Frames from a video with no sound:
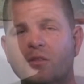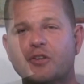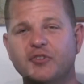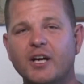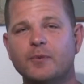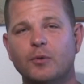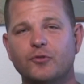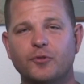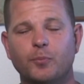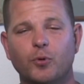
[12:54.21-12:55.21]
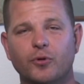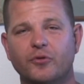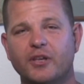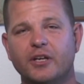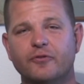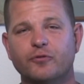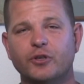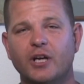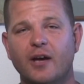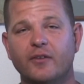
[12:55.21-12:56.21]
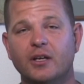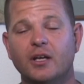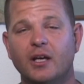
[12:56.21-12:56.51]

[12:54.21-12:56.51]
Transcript: The second most important thing in freediving,